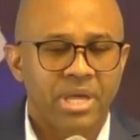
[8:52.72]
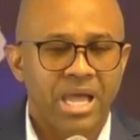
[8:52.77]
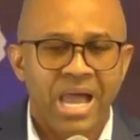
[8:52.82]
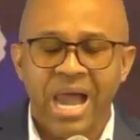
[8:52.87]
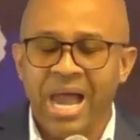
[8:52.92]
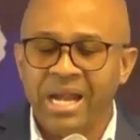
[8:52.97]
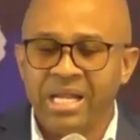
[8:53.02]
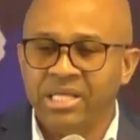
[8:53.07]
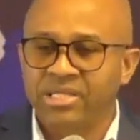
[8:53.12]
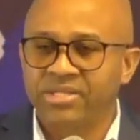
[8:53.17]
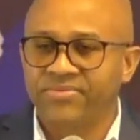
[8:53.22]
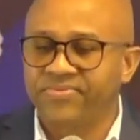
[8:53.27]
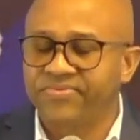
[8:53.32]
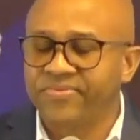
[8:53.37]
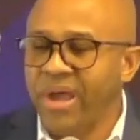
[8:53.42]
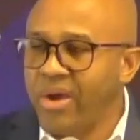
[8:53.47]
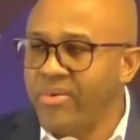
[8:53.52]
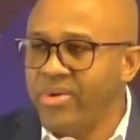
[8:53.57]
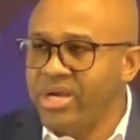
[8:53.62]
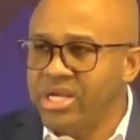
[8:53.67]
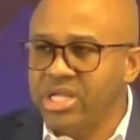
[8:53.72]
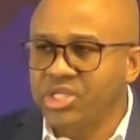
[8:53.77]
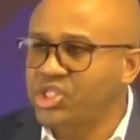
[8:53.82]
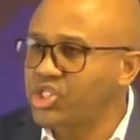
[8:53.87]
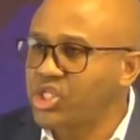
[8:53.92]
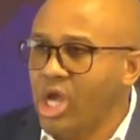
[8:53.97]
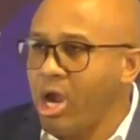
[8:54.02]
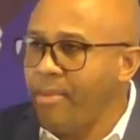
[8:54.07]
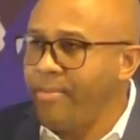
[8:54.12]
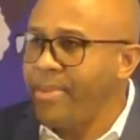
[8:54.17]
And it's very
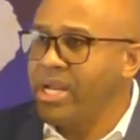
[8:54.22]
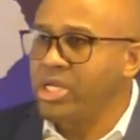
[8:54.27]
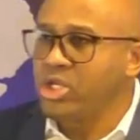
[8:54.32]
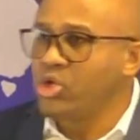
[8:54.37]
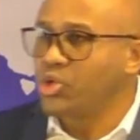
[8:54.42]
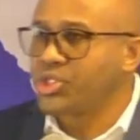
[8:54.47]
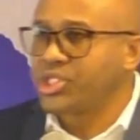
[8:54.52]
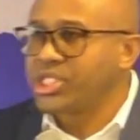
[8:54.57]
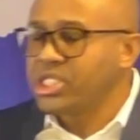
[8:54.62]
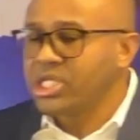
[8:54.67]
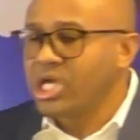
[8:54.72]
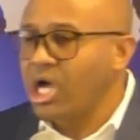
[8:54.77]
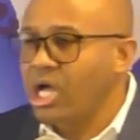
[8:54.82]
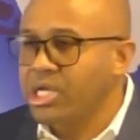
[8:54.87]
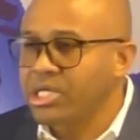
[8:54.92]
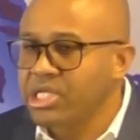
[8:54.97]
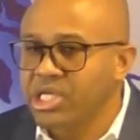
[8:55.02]
disturbing. You see all